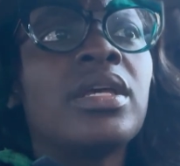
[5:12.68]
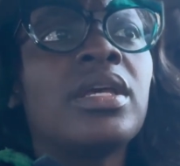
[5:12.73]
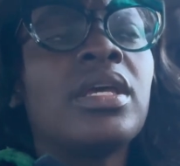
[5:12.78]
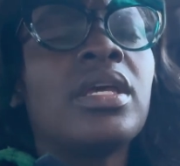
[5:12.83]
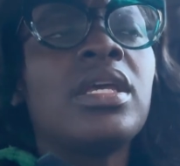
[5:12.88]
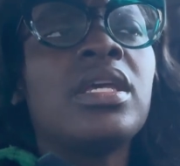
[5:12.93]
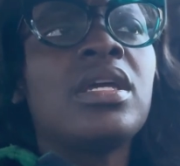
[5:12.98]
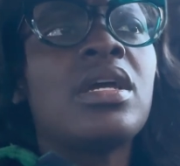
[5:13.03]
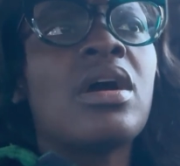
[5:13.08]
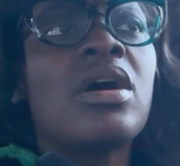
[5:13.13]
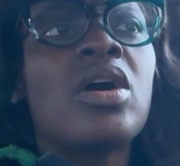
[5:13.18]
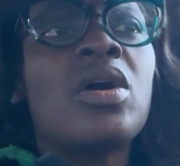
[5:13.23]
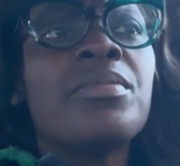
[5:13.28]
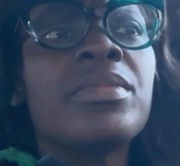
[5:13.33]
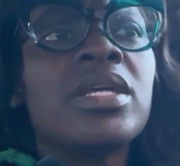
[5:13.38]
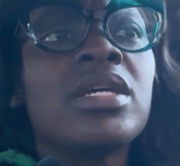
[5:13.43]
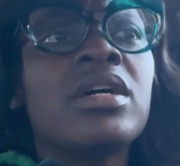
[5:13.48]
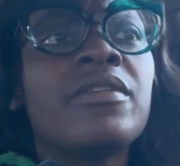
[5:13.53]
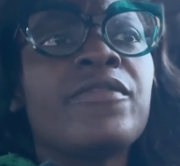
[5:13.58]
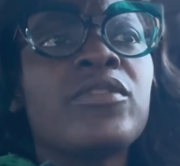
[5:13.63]
he called
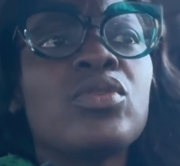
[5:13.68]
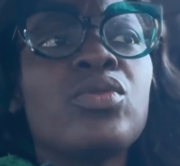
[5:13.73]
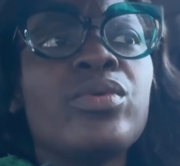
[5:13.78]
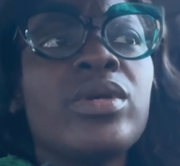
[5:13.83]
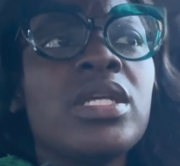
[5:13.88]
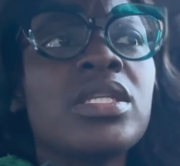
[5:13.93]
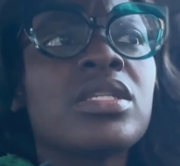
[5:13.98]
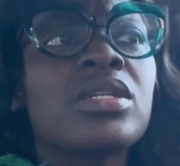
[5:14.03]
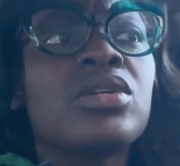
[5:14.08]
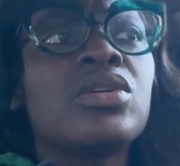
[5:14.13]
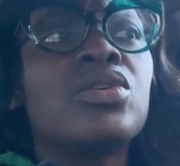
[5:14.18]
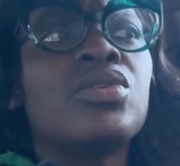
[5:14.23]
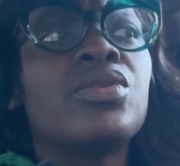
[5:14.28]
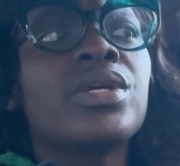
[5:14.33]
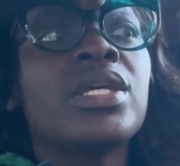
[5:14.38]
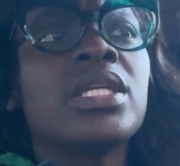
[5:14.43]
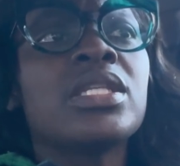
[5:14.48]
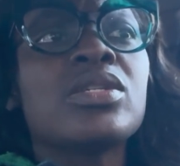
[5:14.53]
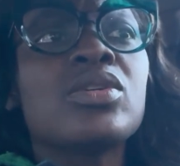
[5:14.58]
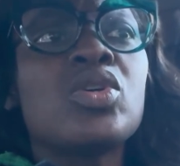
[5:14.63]
me a few weeks ago.
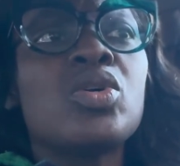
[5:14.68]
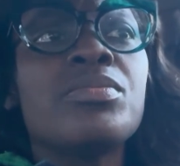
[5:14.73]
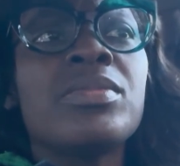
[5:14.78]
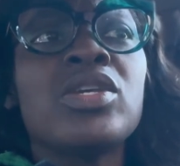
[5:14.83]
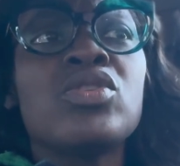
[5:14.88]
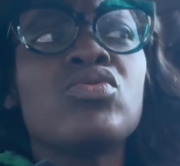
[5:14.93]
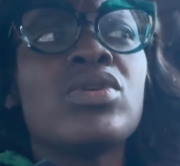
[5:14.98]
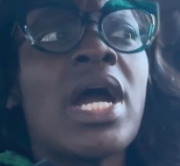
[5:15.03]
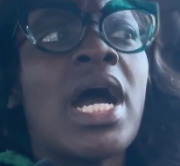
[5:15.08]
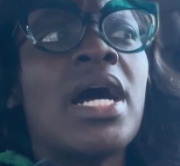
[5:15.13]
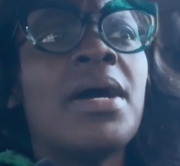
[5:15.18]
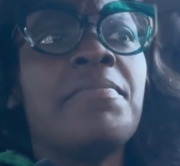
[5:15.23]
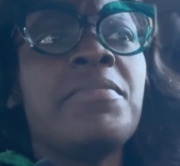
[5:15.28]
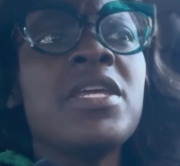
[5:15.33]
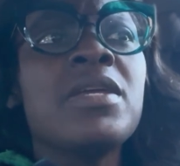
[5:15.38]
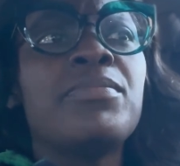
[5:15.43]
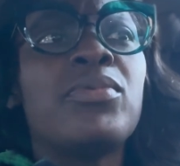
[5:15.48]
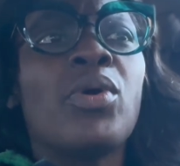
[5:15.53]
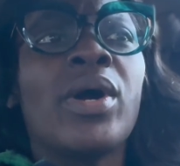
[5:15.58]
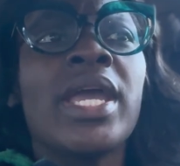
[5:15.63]
He told me you got
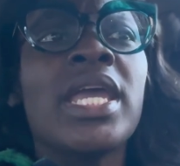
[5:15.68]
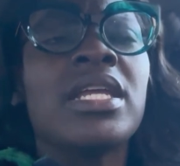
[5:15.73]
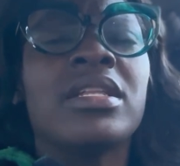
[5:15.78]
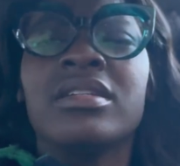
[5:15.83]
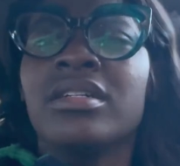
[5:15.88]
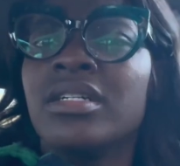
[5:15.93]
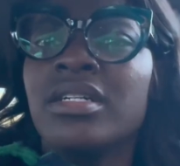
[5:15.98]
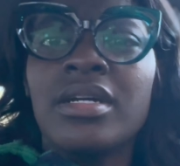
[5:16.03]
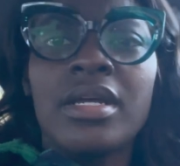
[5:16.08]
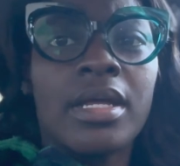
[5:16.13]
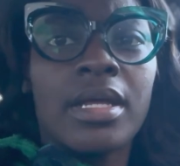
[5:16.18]
people hating her.